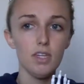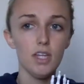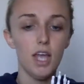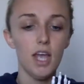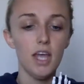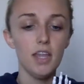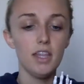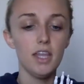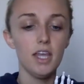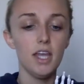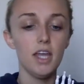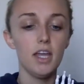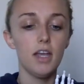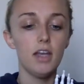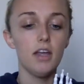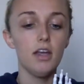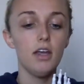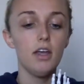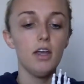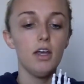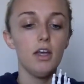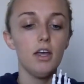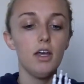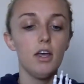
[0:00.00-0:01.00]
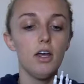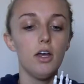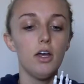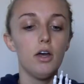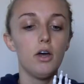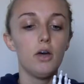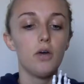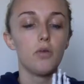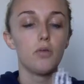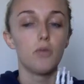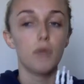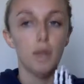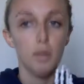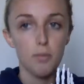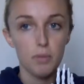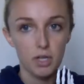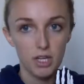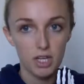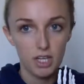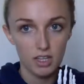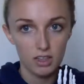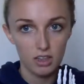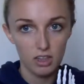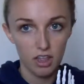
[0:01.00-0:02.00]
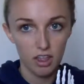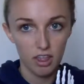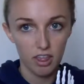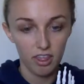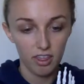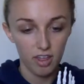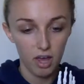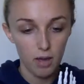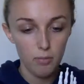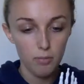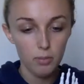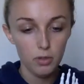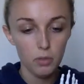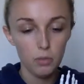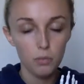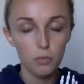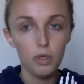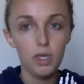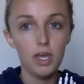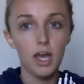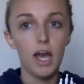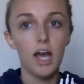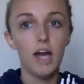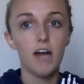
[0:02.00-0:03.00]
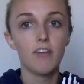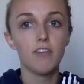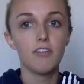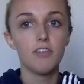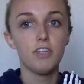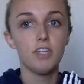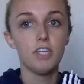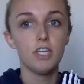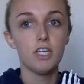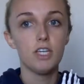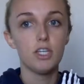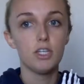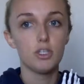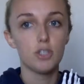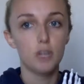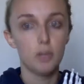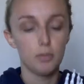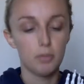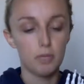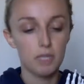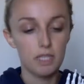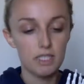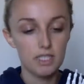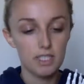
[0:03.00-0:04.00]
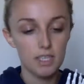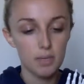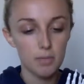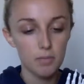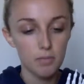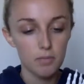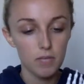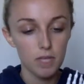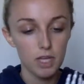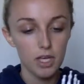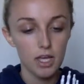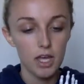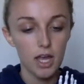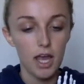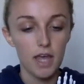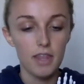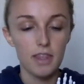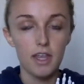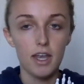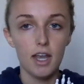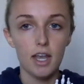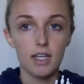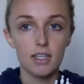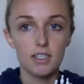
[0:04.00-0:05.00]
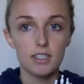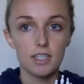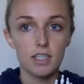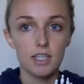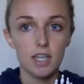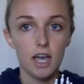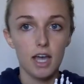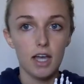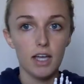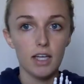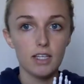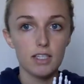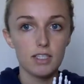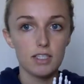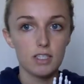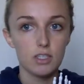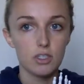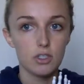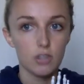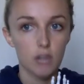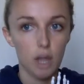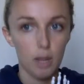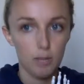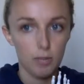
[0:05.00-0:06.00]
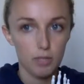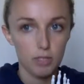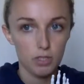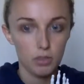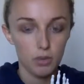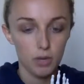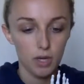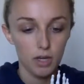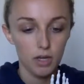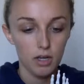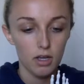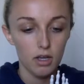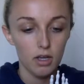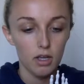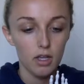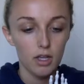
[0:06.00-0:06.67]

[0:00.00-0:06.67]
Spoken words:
And then right beneath the thumb, we have the trapezium, and then next to that is the trapezoid.